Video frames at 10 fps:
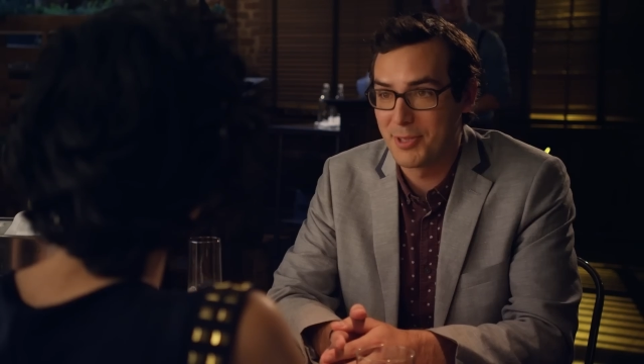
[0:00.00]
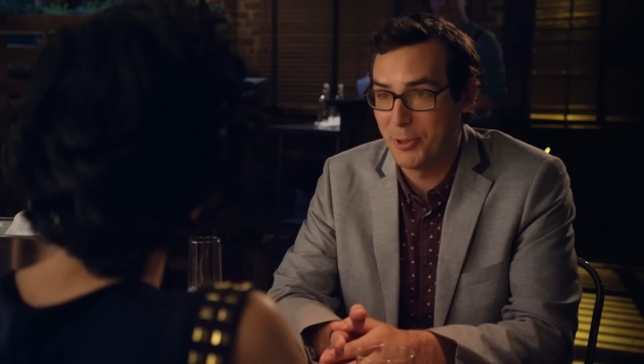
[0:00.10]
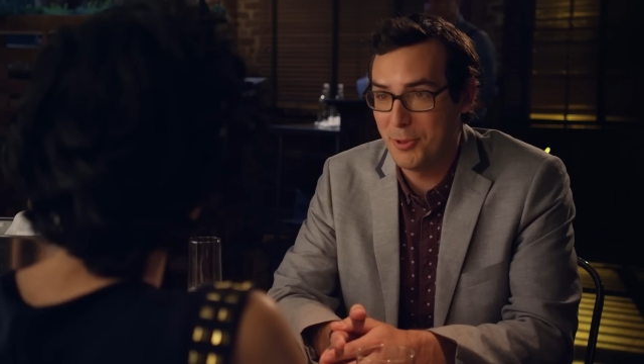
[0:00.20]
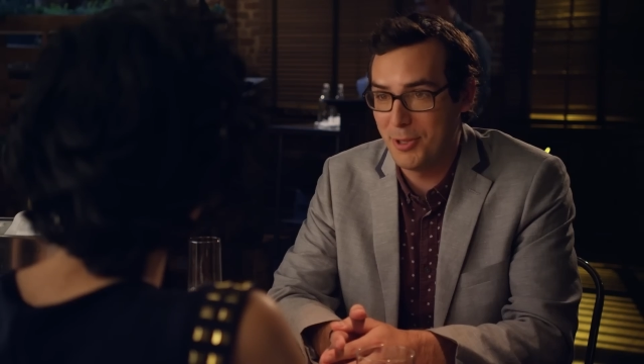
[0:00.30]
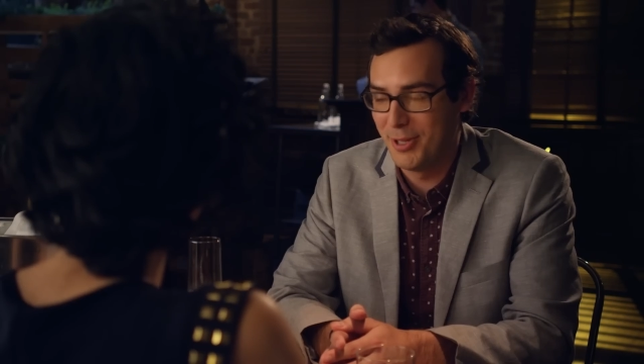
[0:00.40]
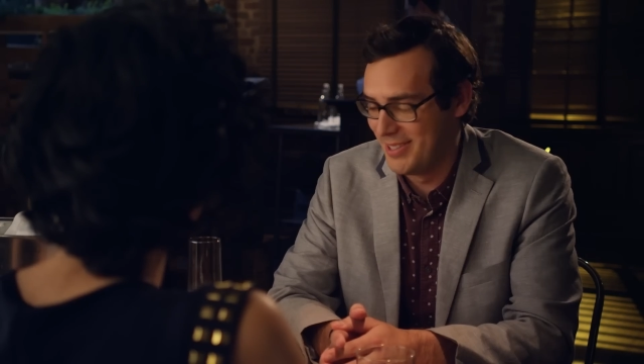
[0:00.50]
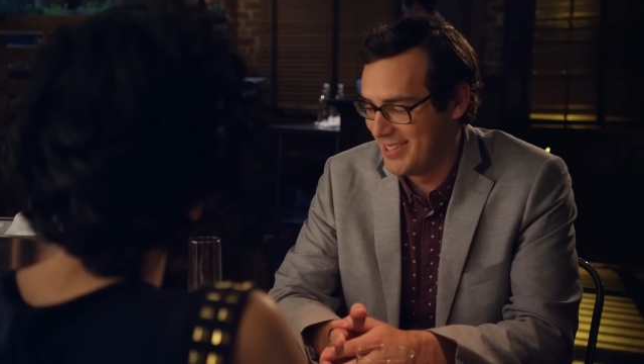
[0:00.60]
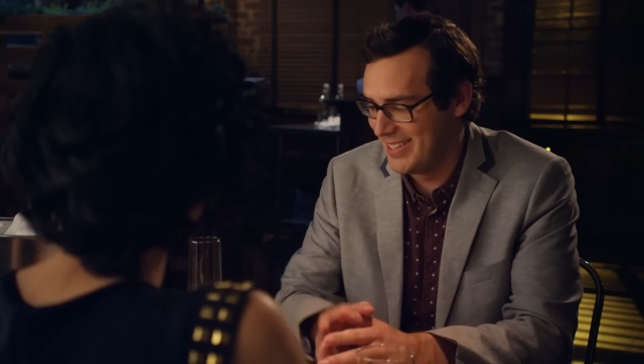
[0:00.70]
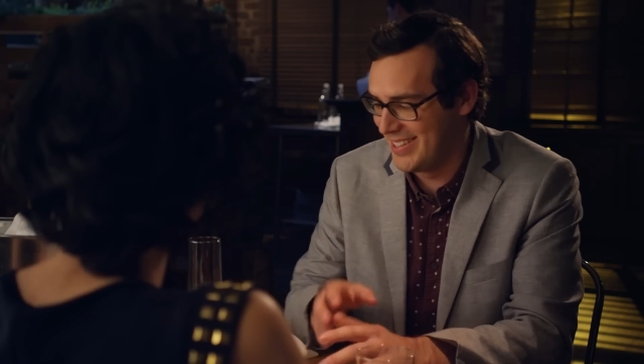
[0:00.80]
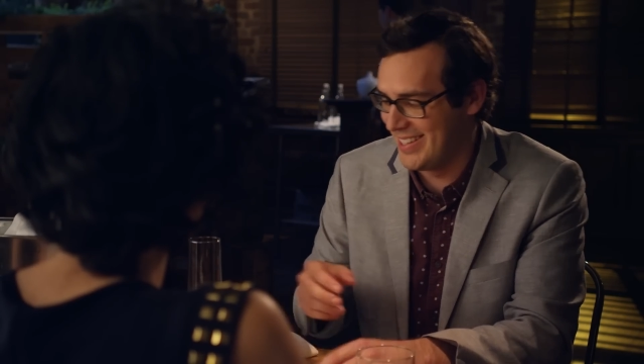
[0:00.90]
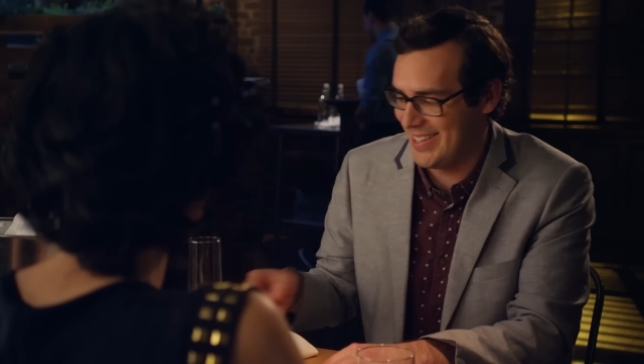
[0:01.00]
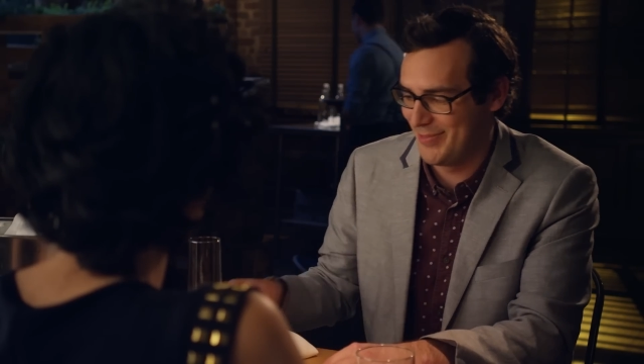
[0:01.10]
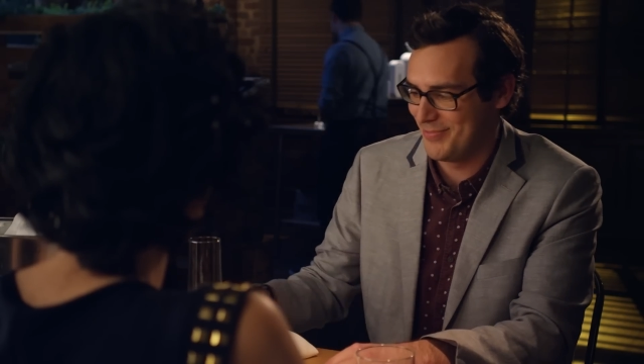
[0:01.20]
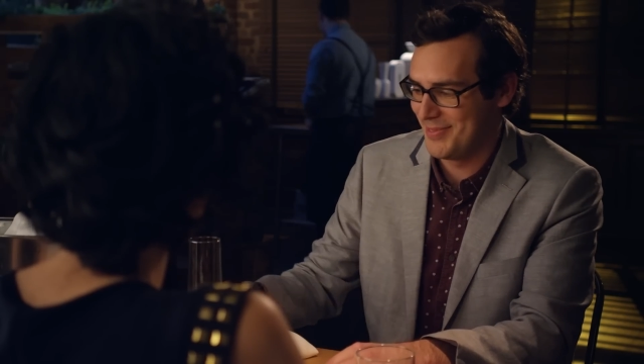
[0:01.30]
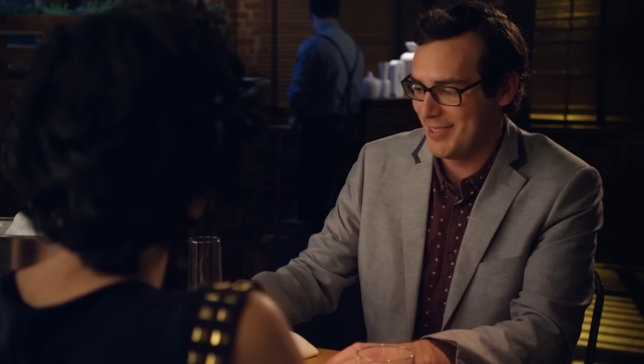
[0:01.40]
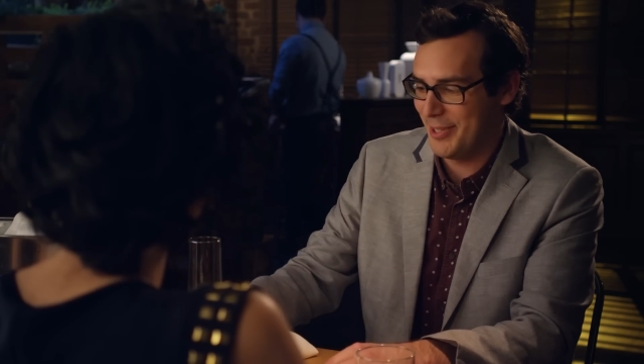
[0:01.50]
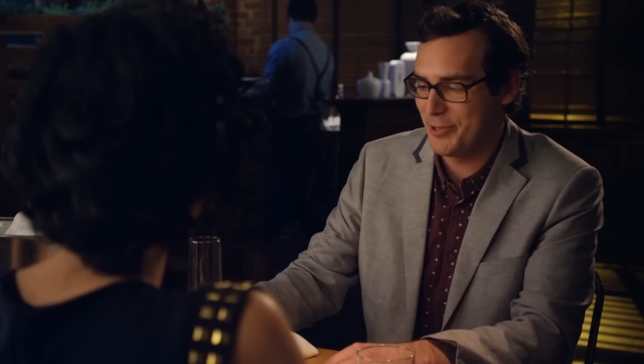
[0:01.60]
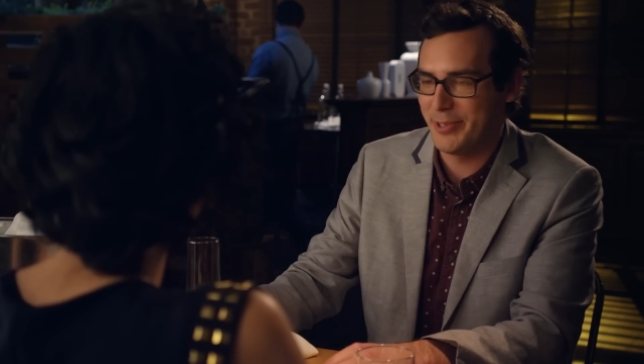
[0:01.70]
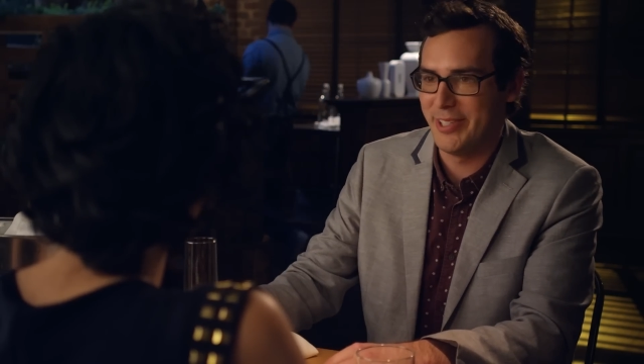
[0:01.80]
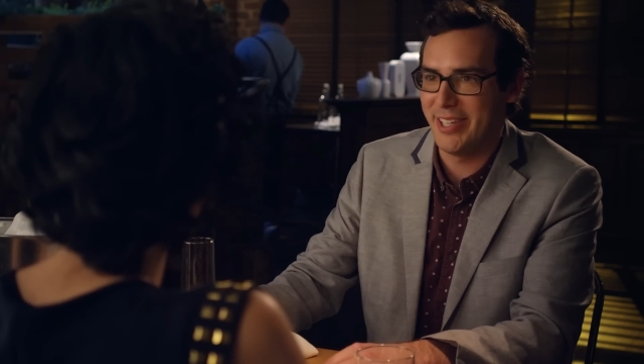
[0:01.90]
about beforehand, we baked a lot
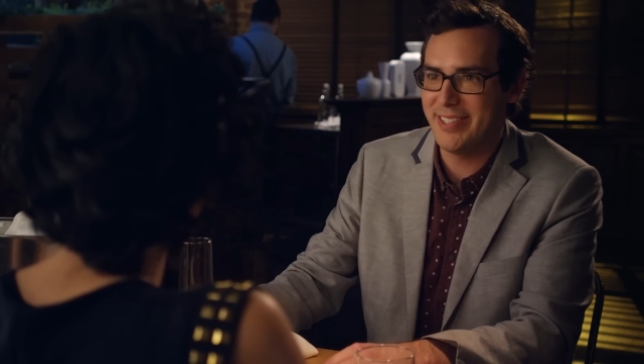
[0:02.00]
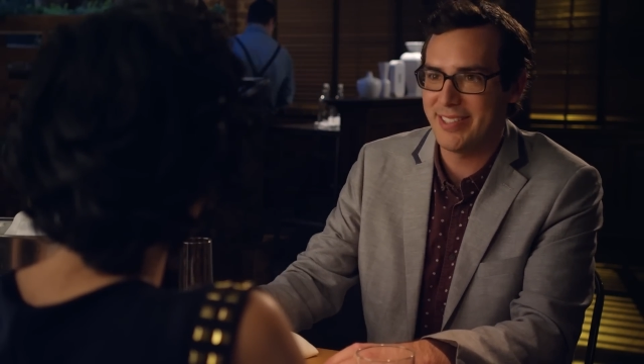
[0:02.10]
of it into